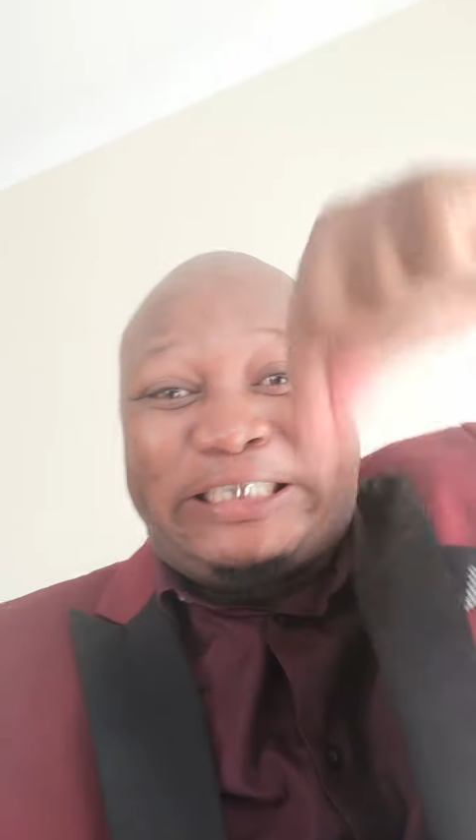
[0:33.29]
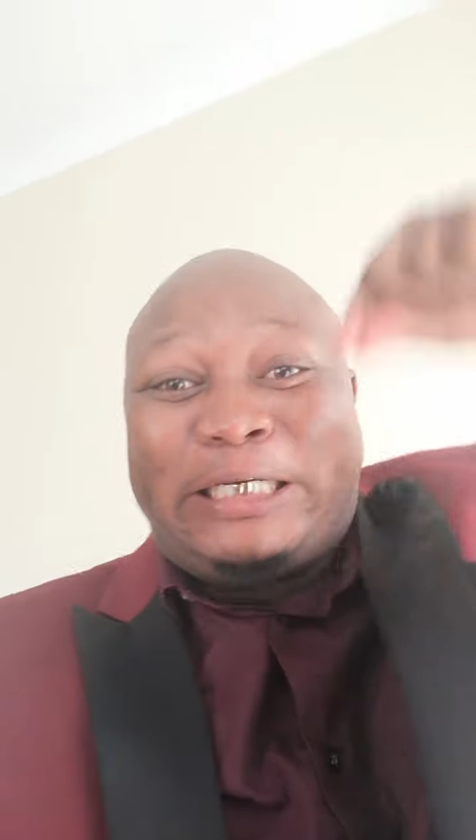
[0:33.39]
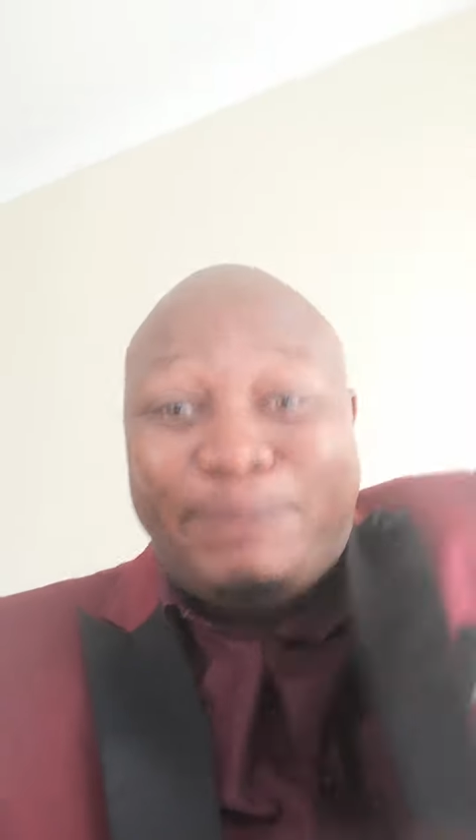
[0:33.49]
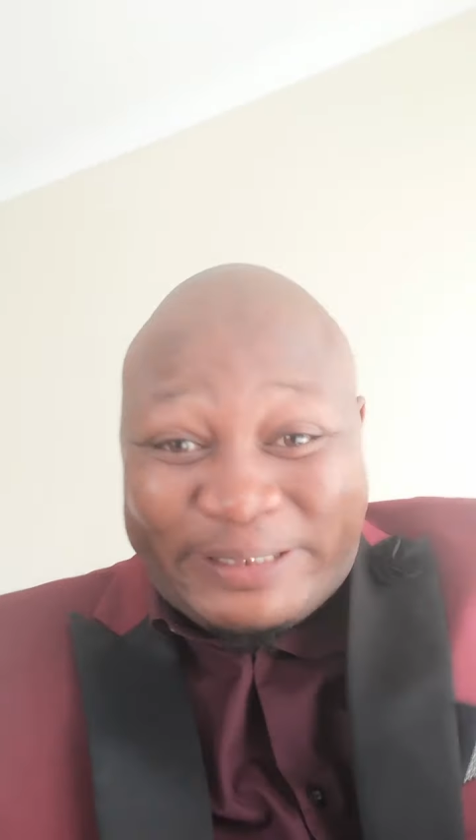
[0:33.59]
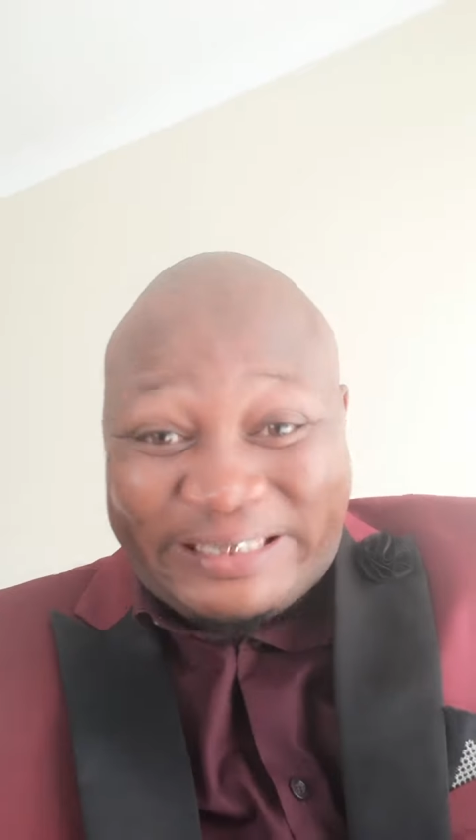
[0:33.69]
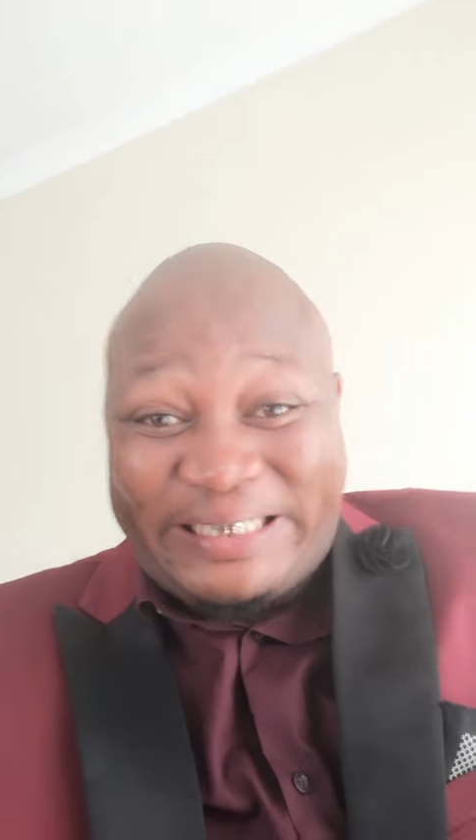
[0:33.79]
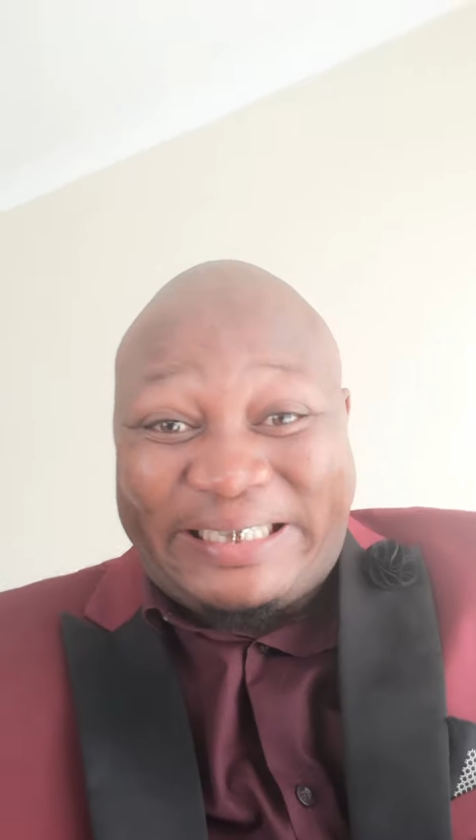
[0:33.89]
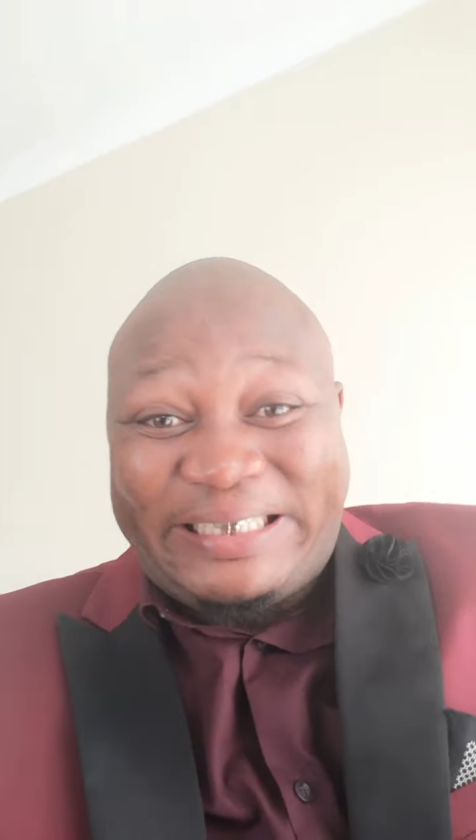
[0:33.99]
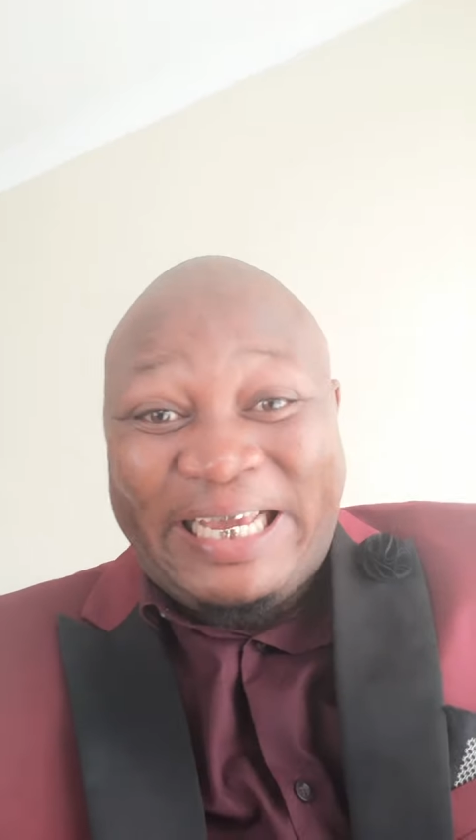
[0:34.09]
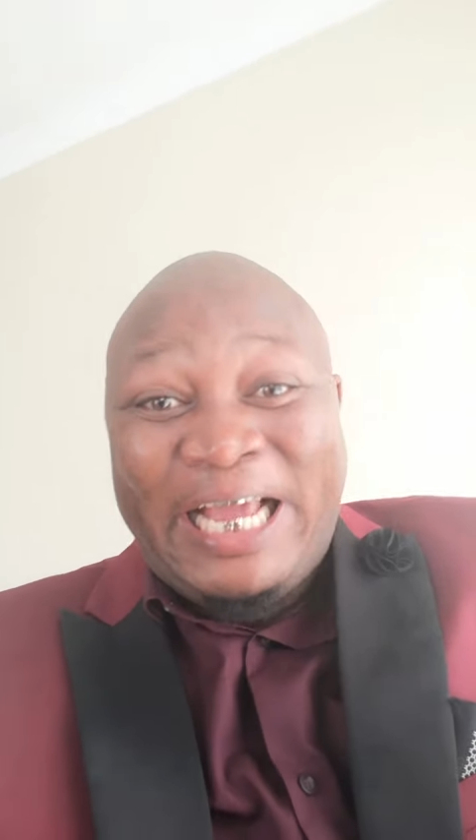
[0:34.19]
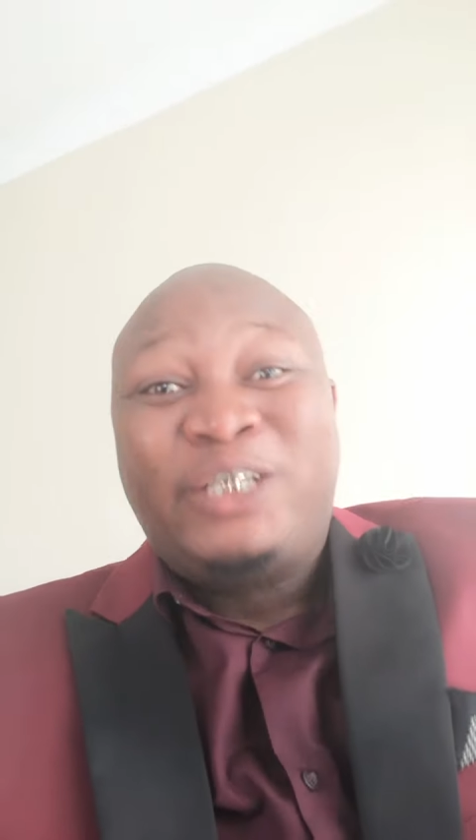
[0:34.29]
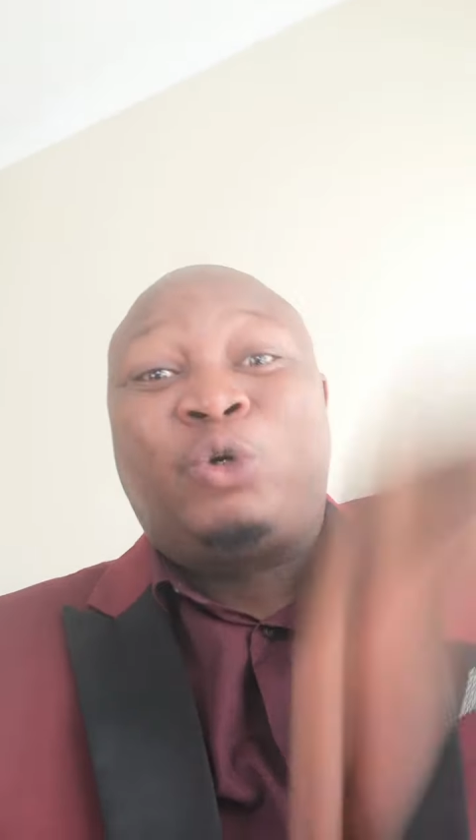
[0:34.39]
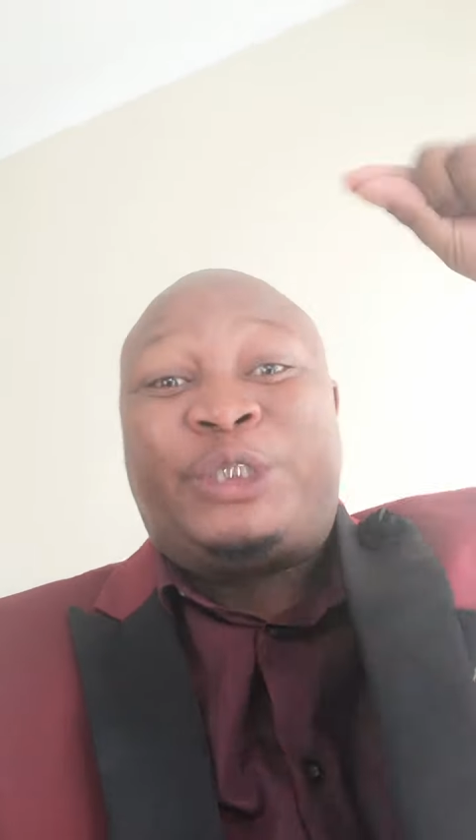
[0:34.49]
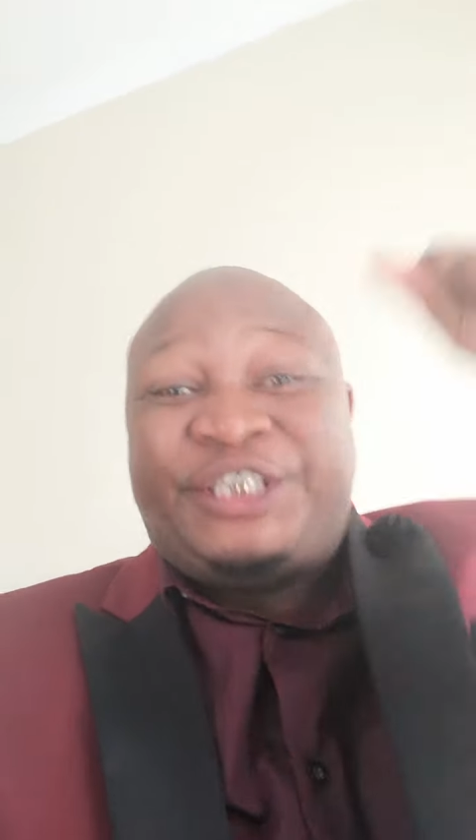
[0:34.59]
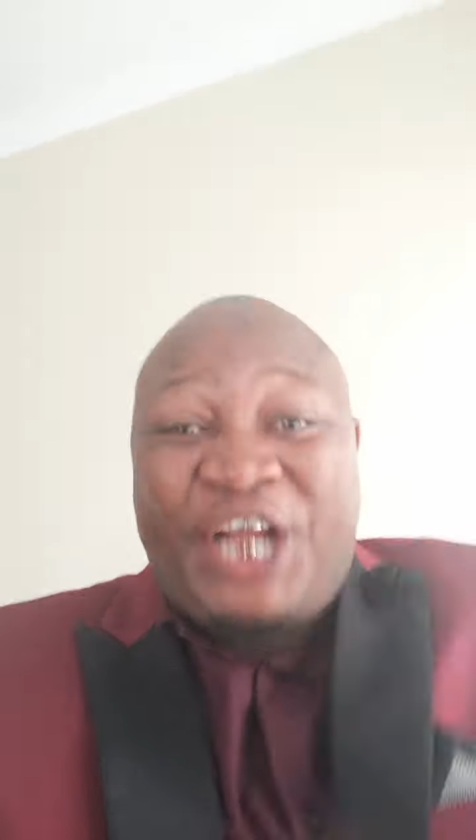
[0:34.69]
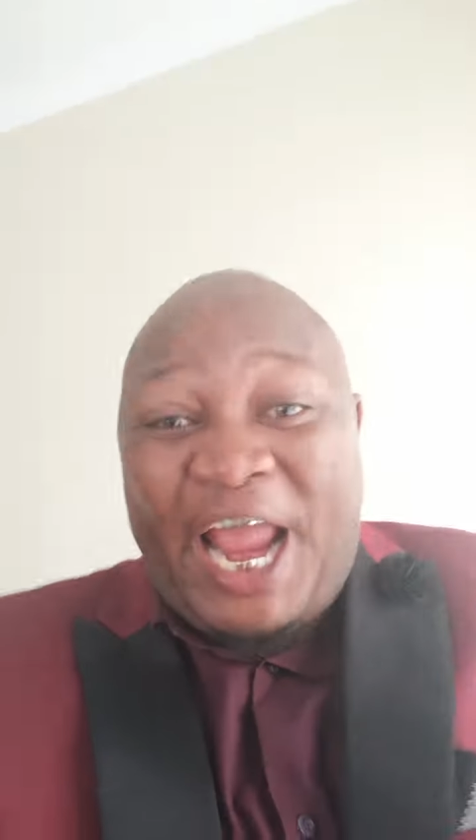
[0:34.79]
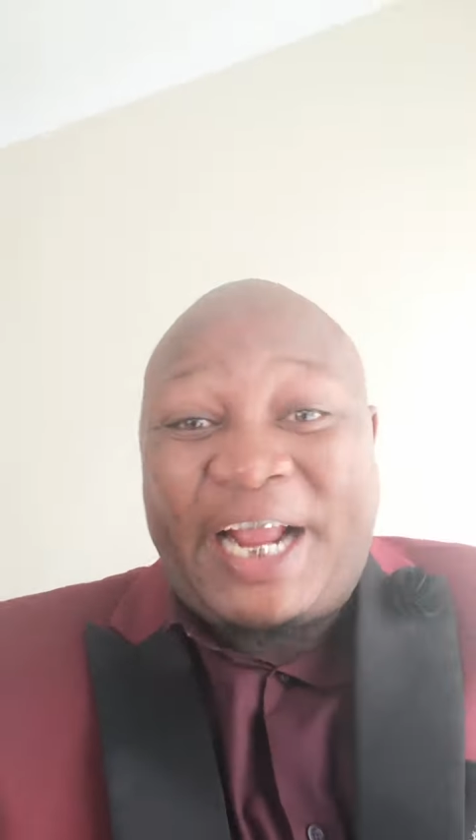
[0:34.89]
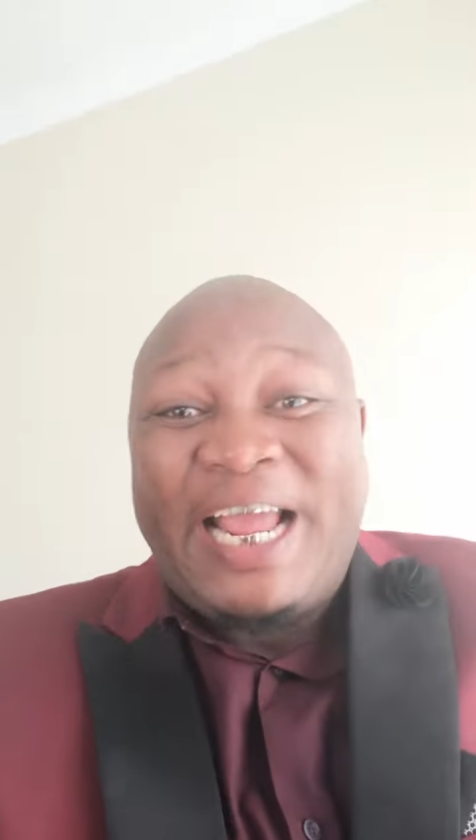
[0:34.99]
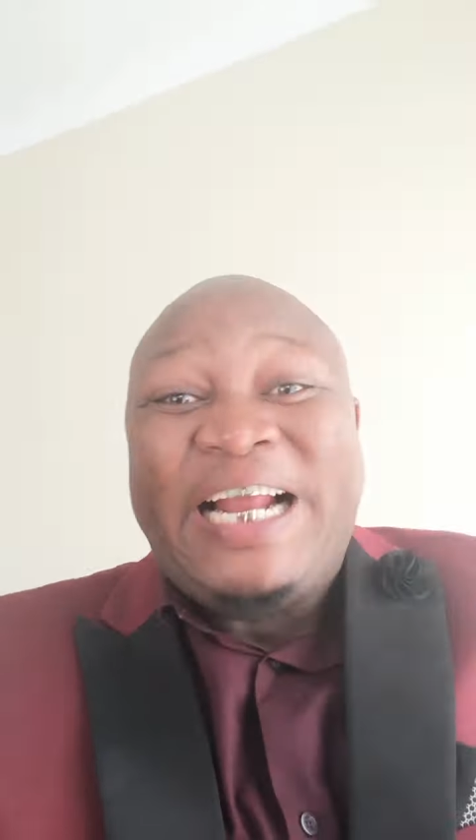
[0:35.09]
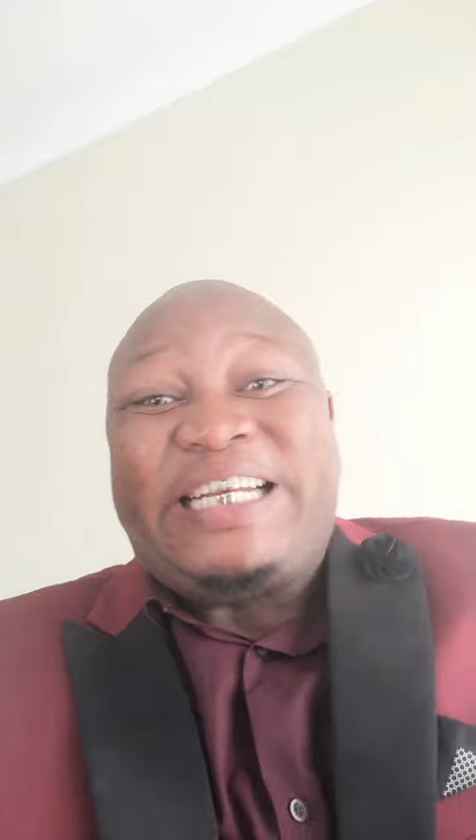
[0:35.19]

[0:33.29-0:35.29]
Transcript: dipstick to check